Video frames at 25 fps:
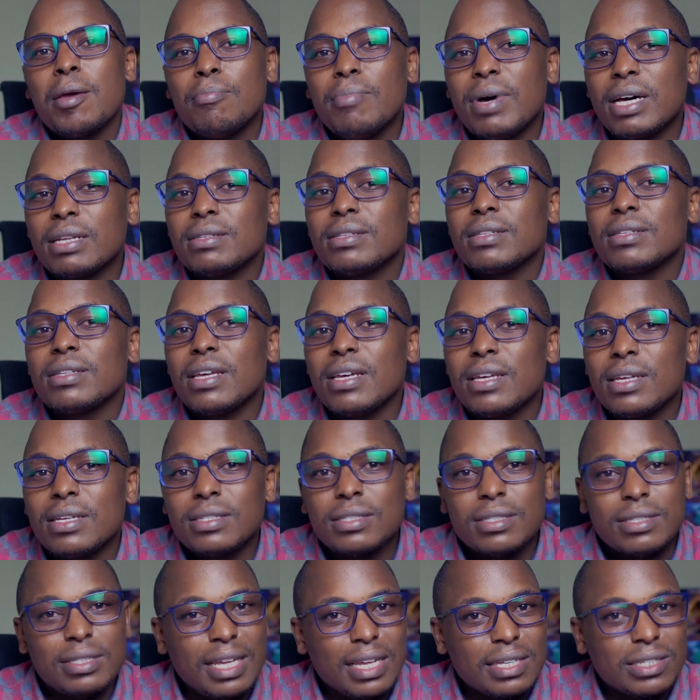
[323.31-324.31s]
But
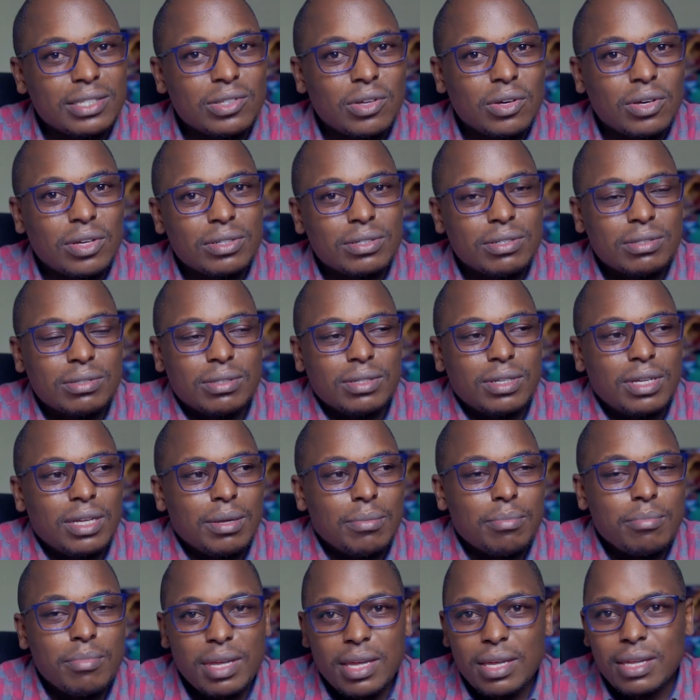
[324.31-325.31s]
this does not
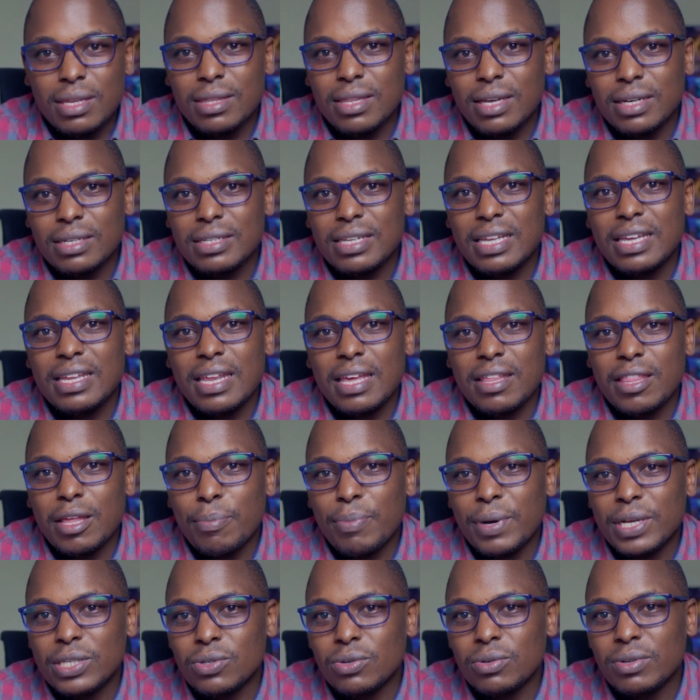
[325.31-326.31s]
mean that any other
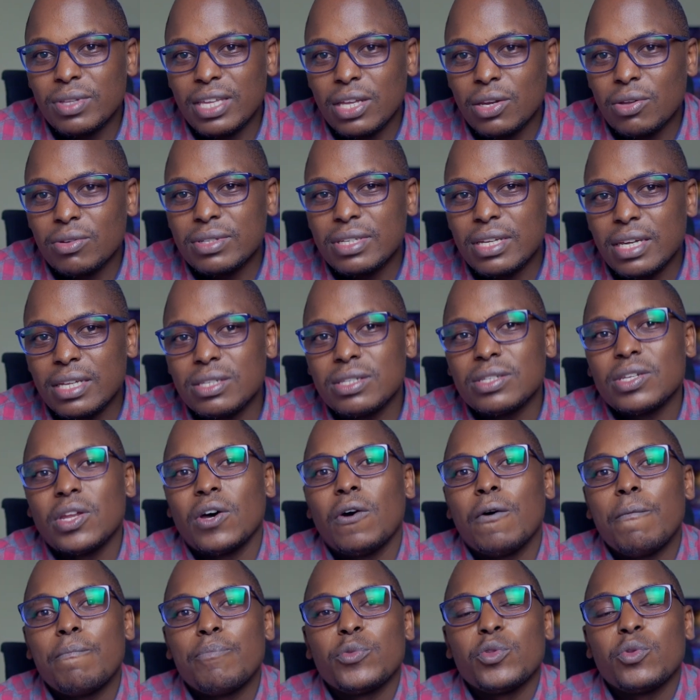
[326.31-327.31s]
person cannot get.
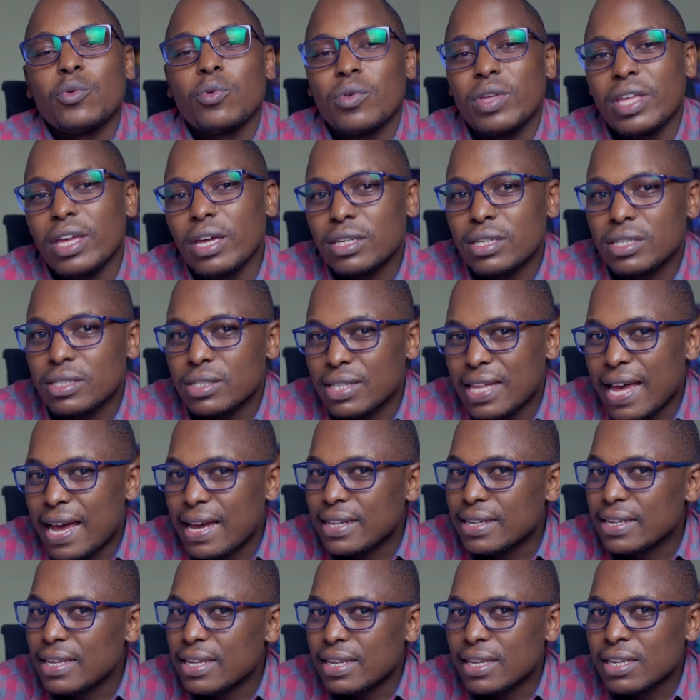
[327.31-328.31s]
Now, you get
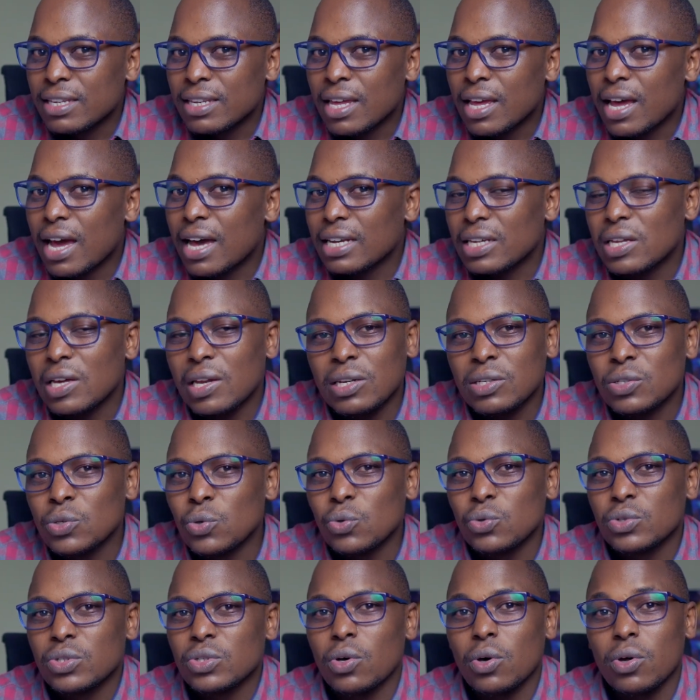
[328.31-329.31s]
acne in
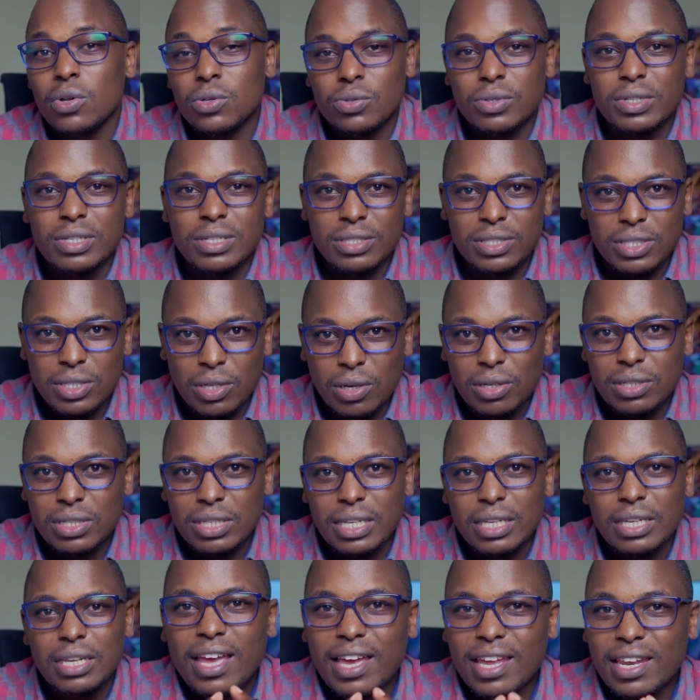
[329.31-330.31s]
adulthood, also in
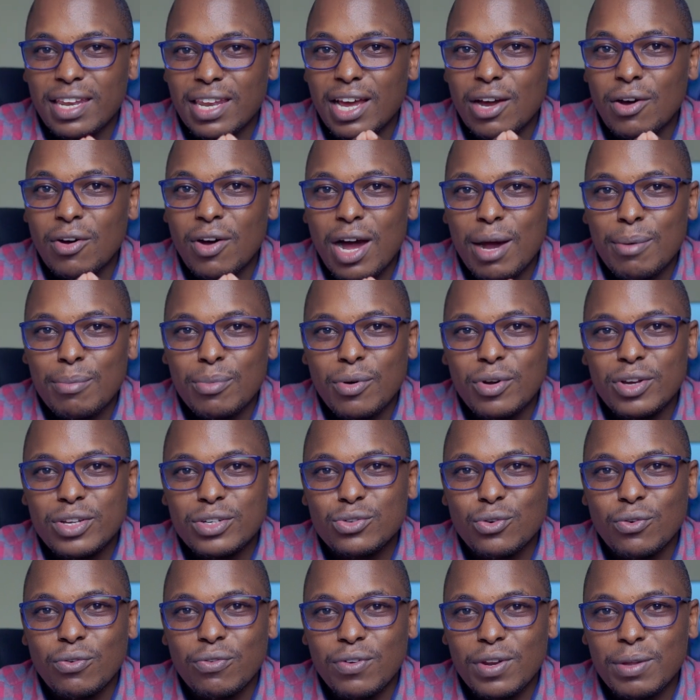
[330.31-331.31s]
children. And now I'm
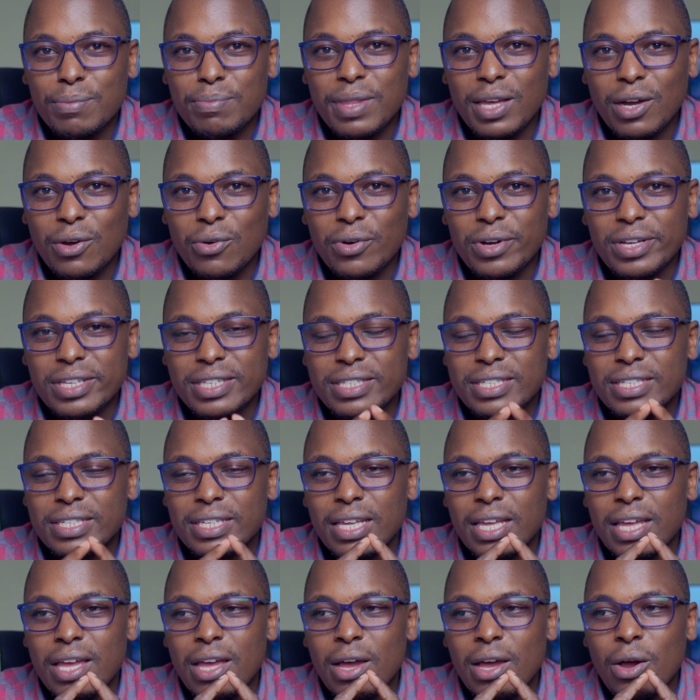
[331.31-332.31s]
going to flip the
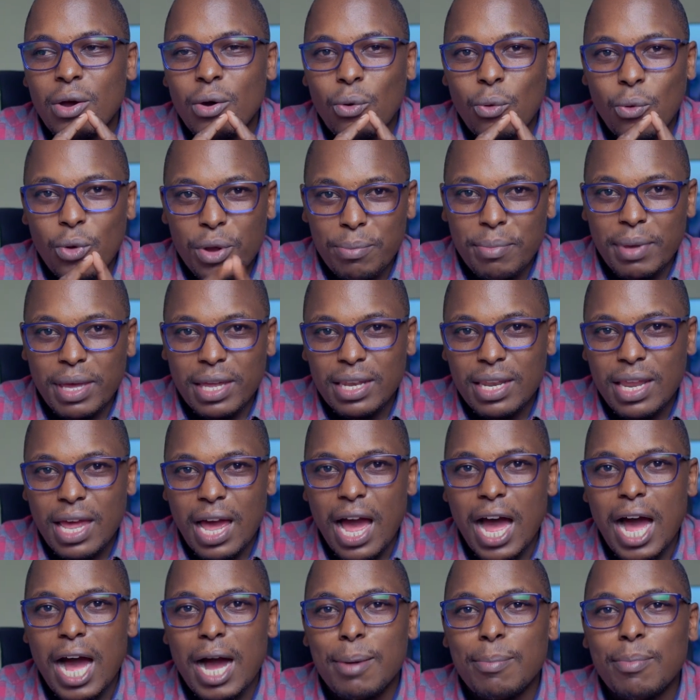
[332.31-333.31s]
coins. Women
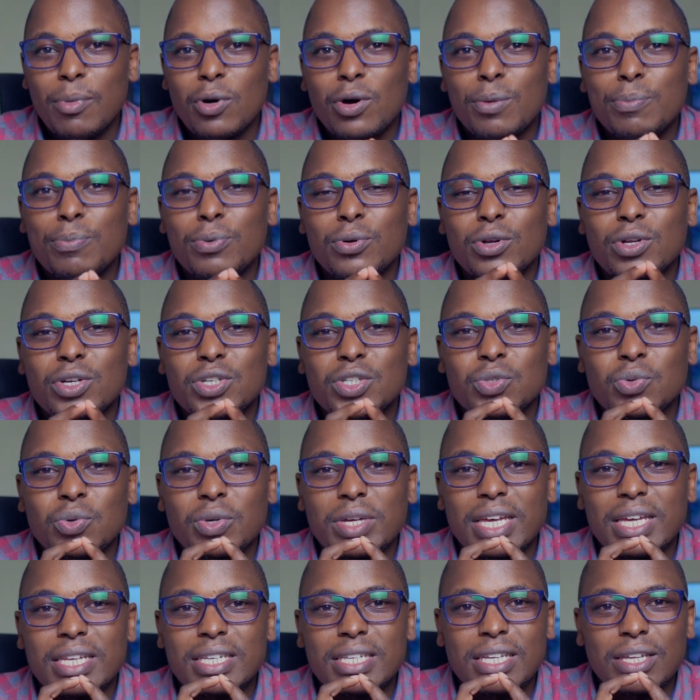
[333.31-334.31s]
are more prone to
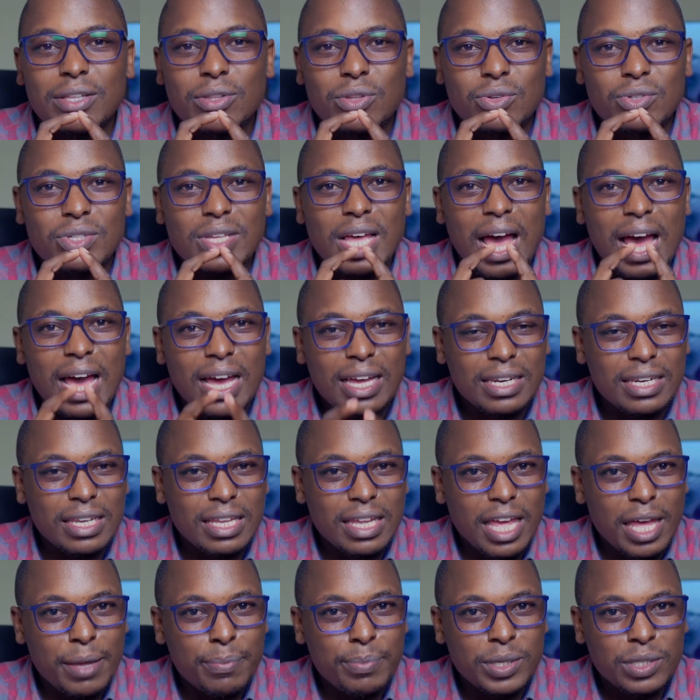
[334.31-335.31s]
getting those
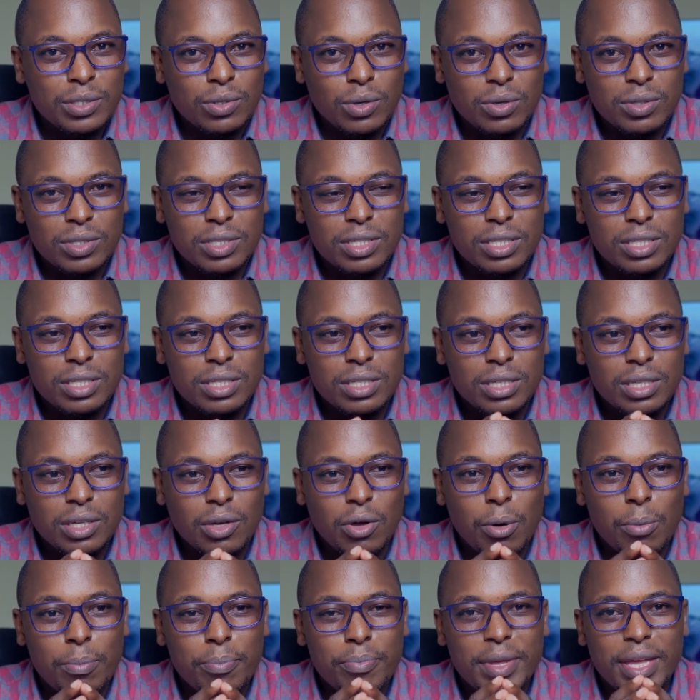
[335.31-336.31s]
acne episodes
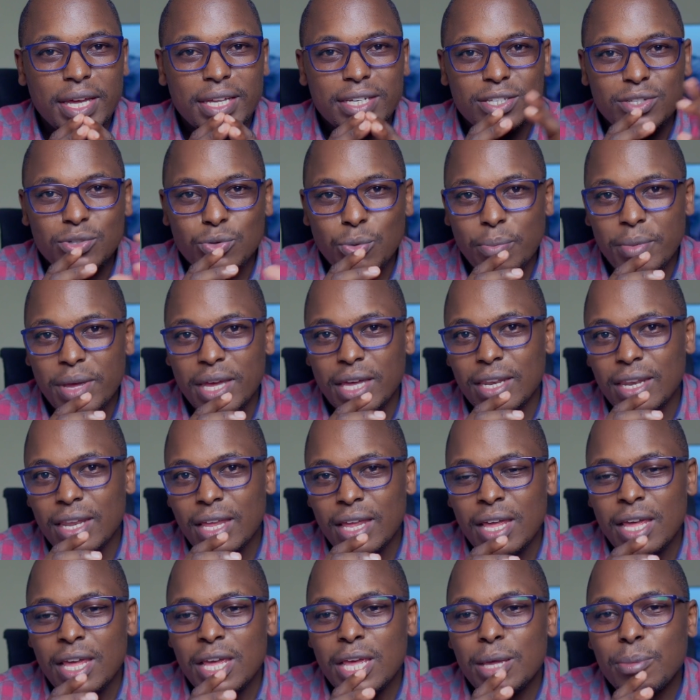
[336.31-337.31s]
compared to men
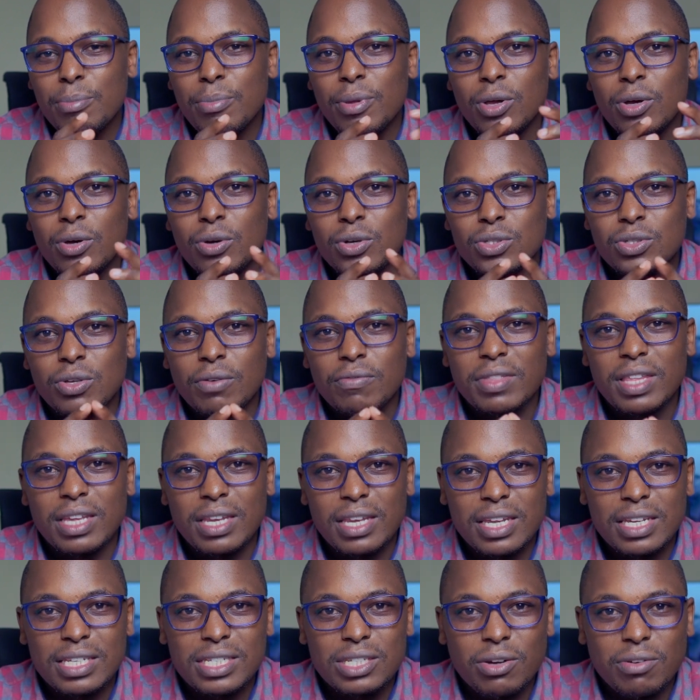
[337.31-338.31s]
because of the
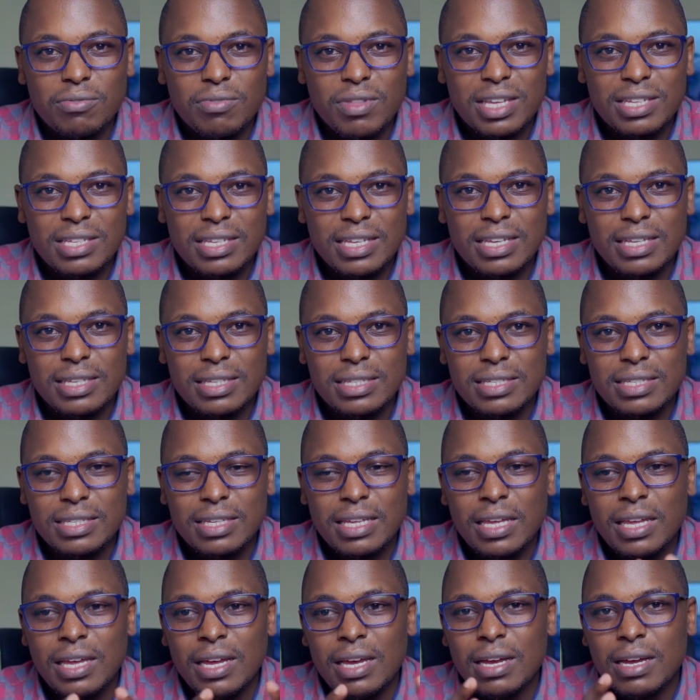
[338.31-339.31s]
nature of their skins.